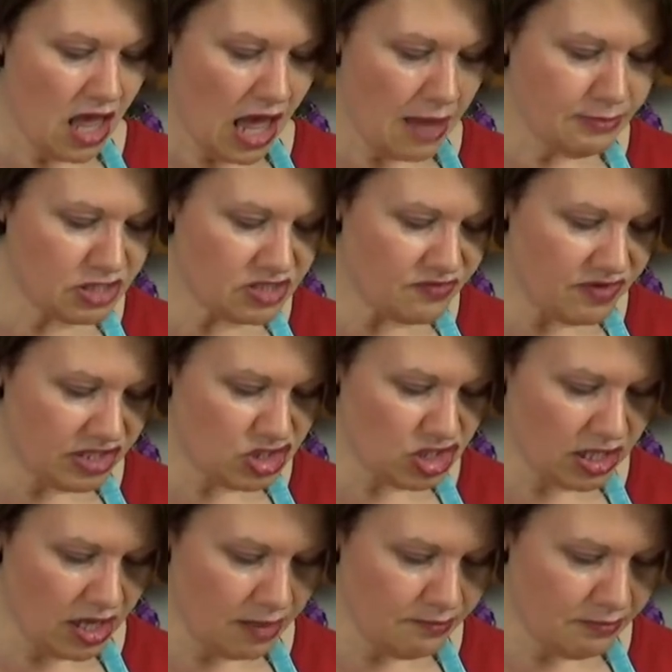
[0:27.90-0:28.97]
I'm just
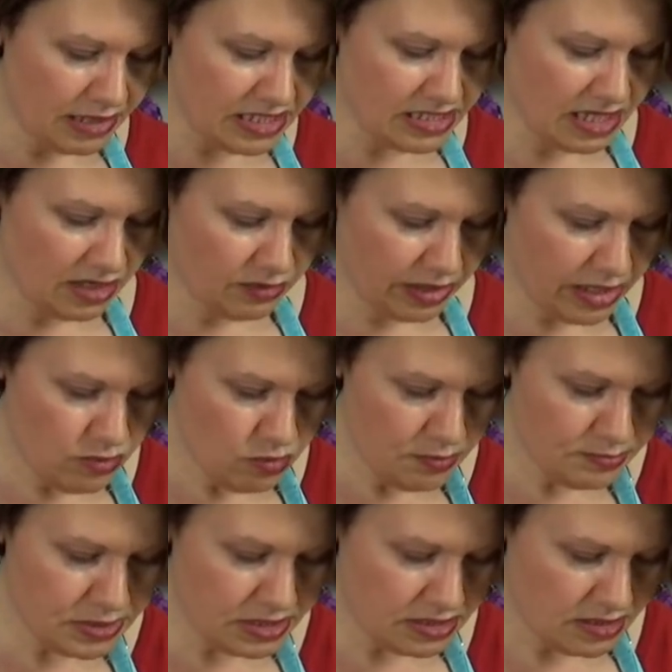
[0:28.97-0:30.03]
finishing up my celery.
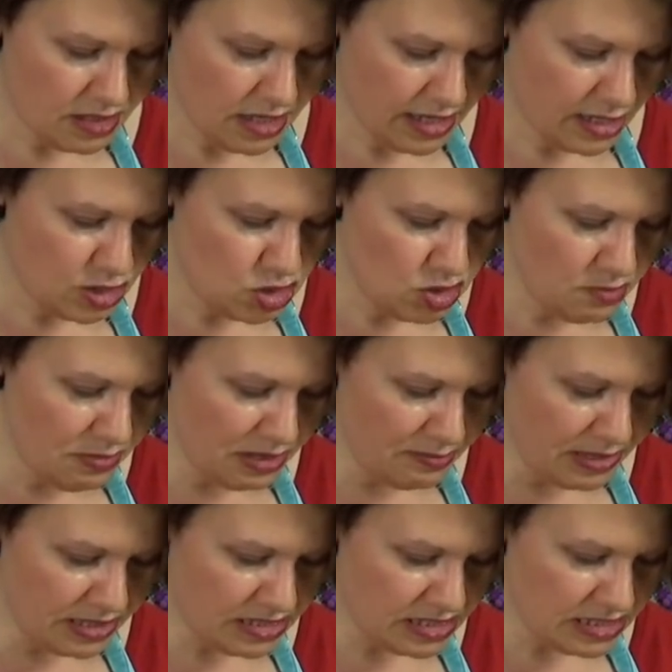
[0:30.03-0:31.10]
Whoops, I got two big
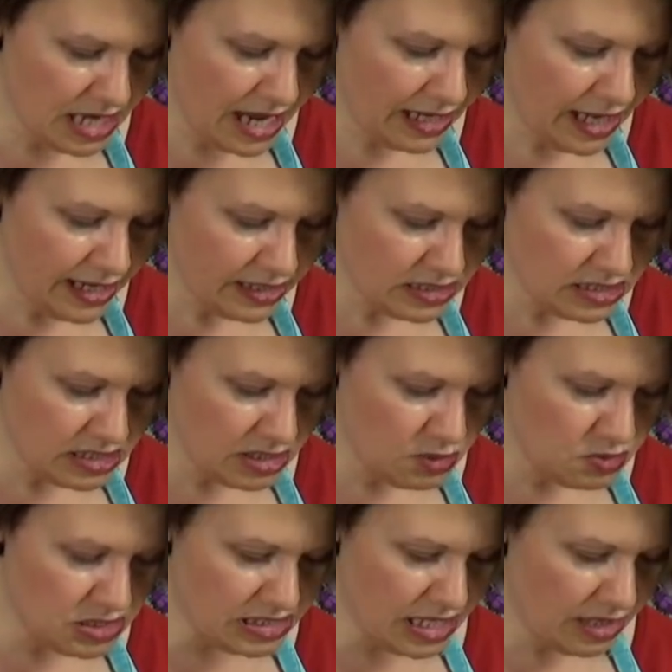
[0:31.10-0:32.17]
pieces. I like to
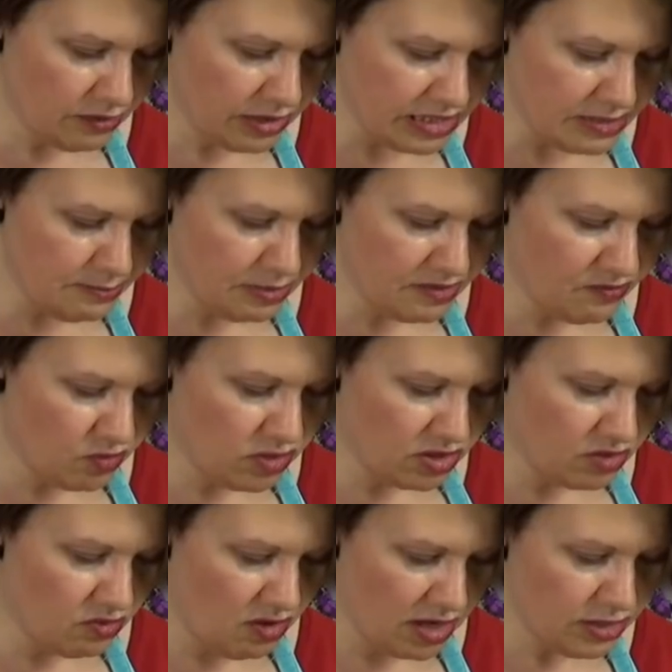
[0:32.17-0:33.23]
use celery simply for the
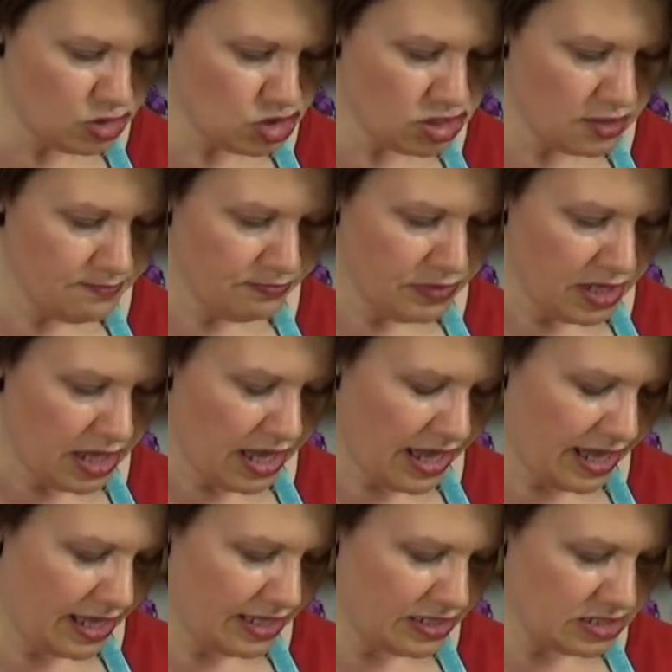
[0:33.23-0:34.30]
crunch.
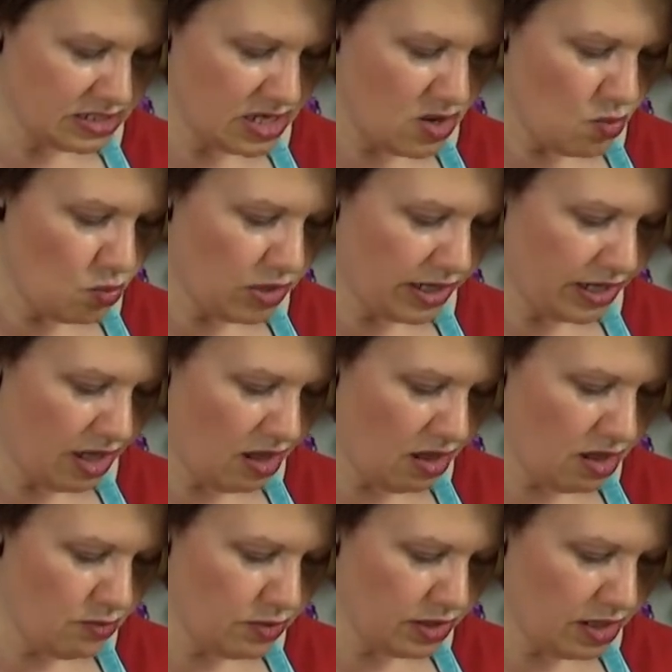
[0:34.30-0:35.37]
And what
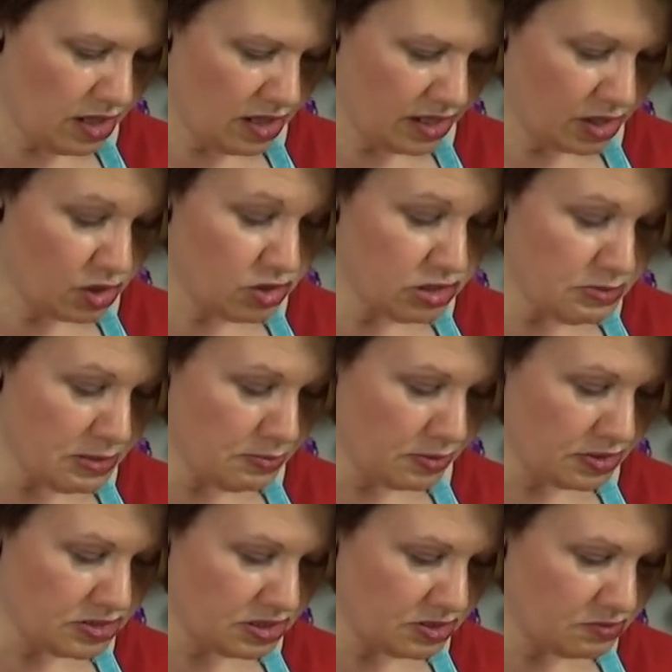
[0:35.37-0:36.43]
I encourage people
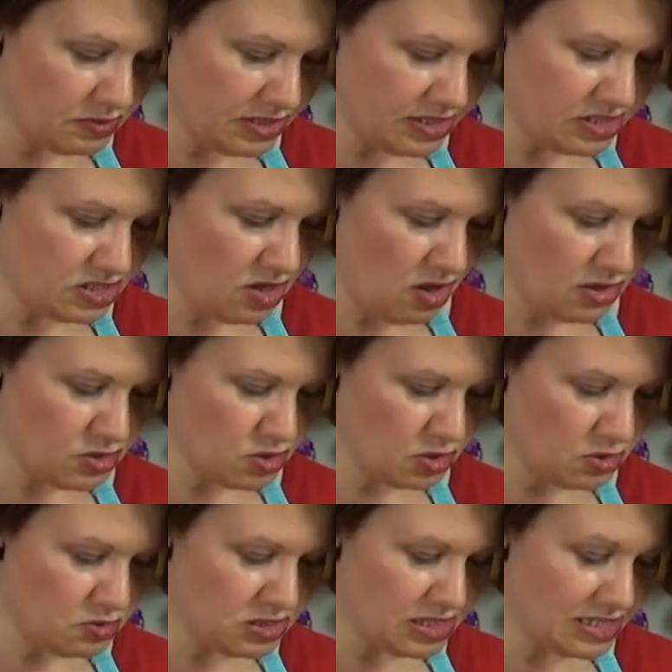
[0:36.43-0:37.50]
to do is to also
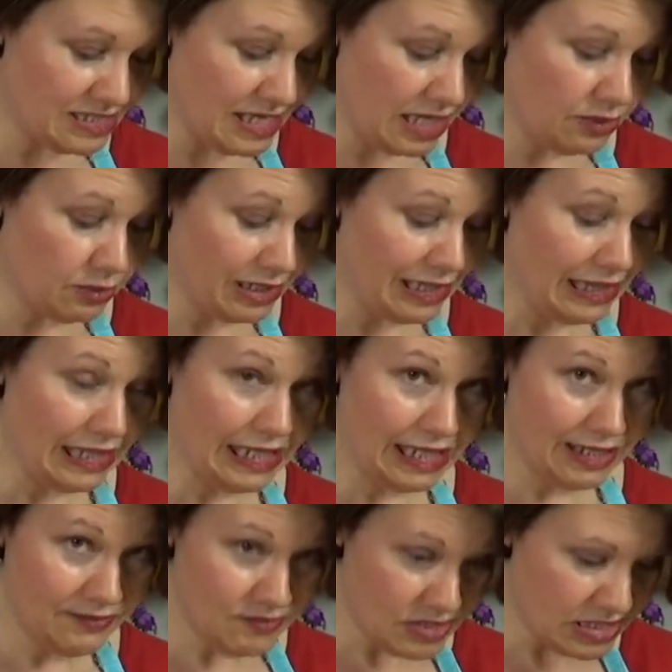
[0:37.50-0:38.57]
use the celery
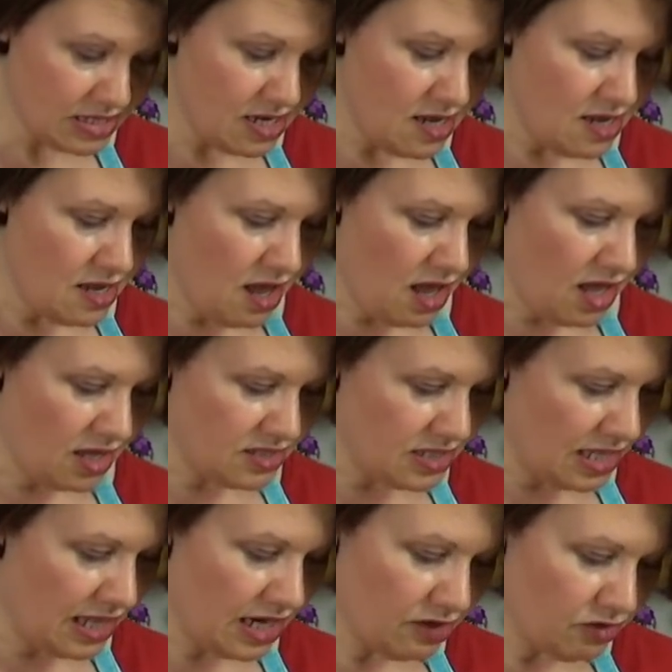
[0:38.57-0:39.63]
leaves. A
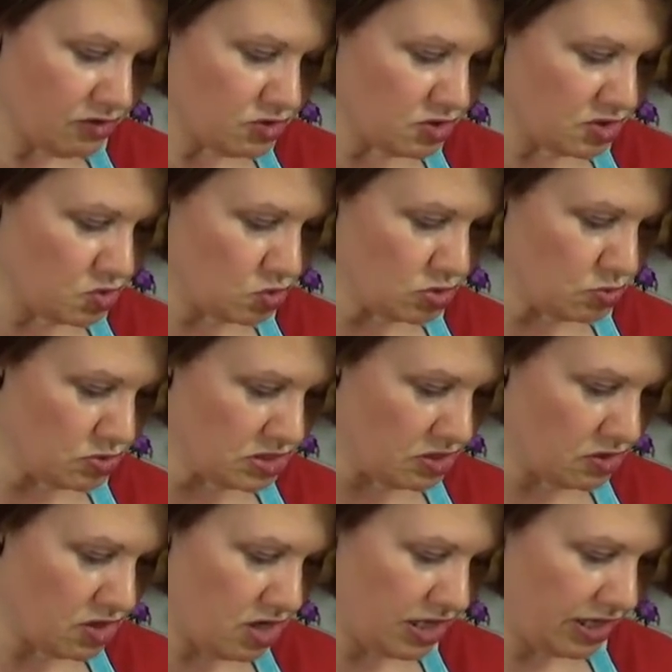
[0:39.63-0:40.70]
lot of grocery stores will
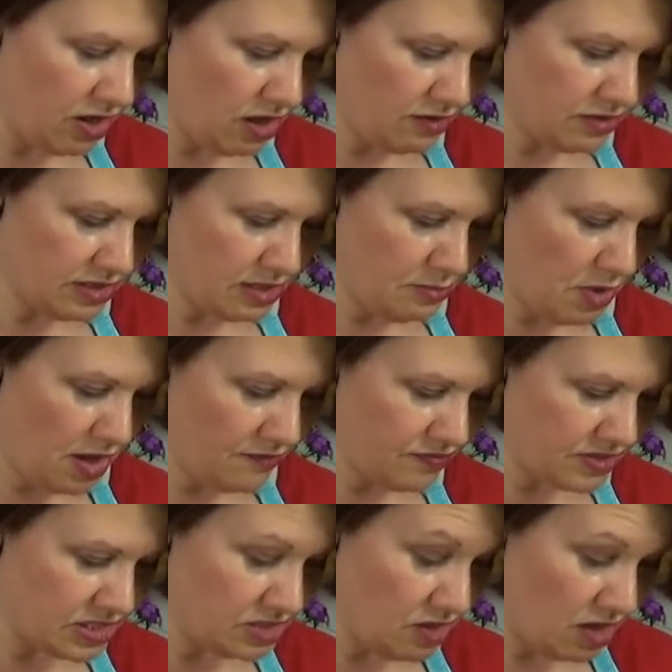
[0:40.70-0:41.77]
start cutting them off
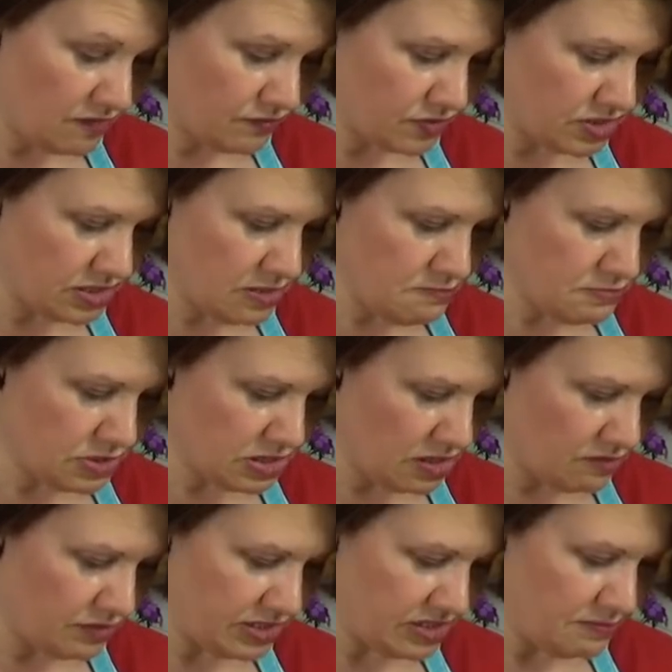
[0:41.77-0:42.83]
the stalk for some
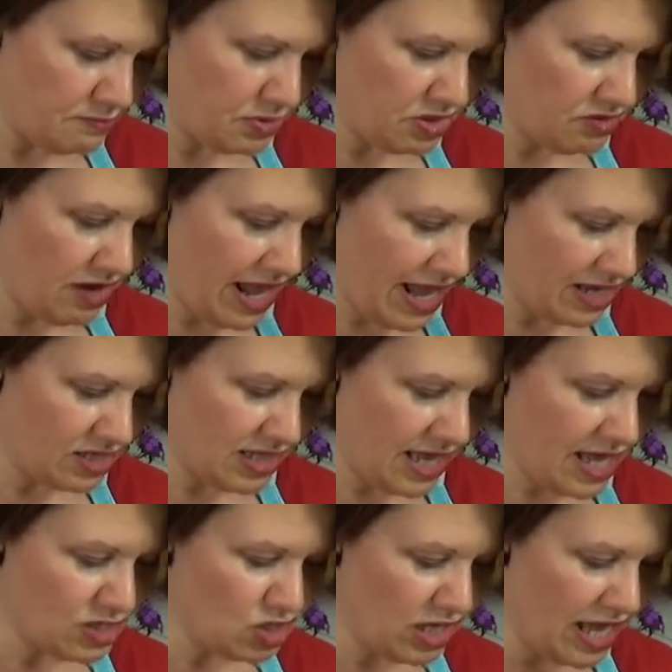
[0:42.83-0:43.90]
bizarre reason, but they
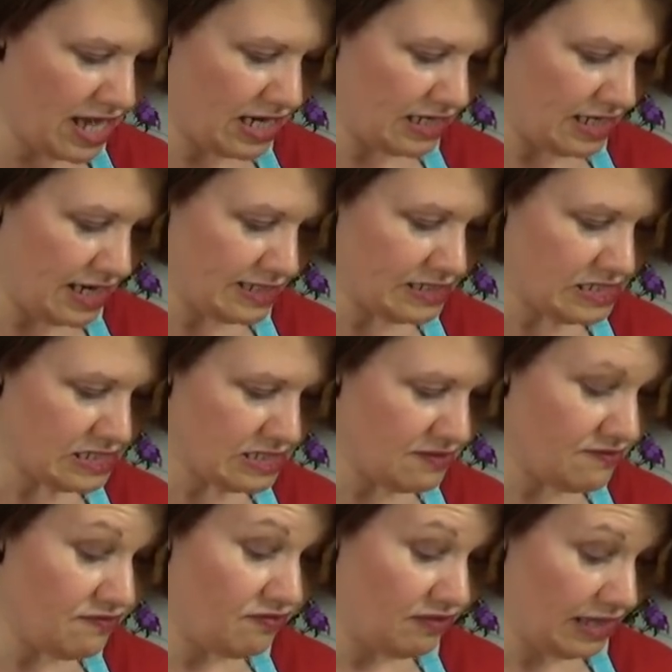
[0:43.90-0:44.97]
actually add a nice
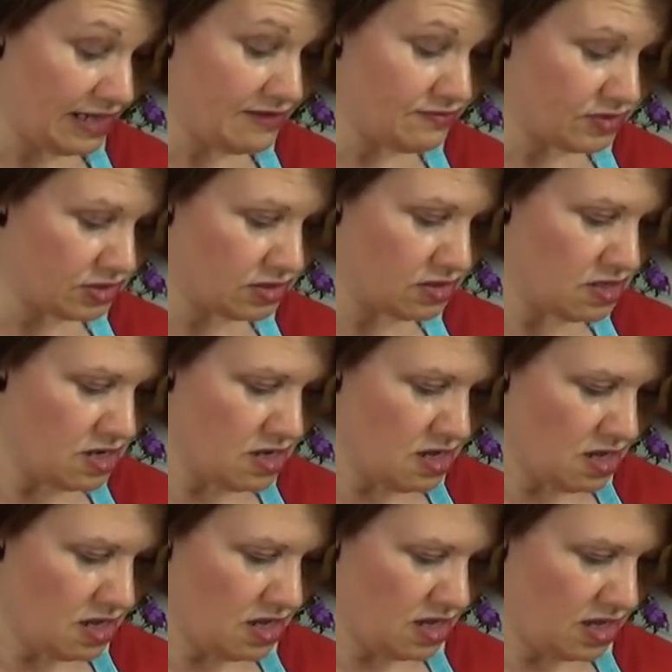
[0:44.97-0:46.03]
flavor
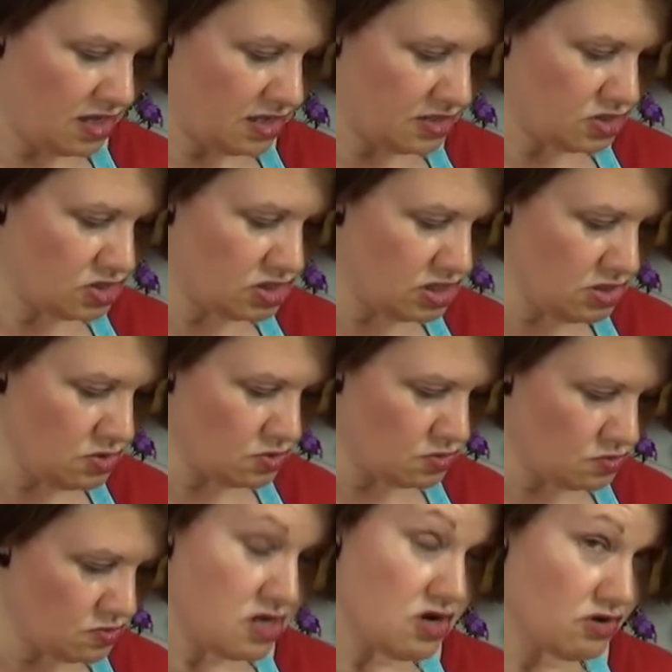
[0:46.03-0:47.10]

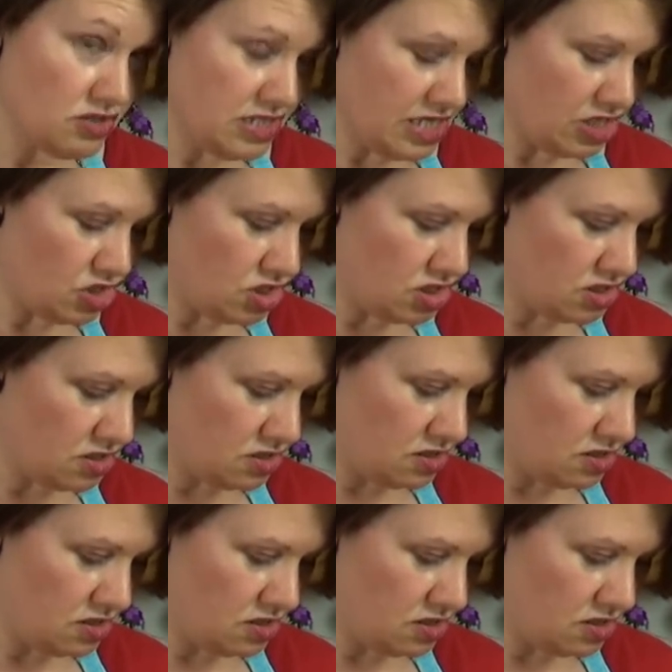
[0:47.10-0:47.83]
to your dish.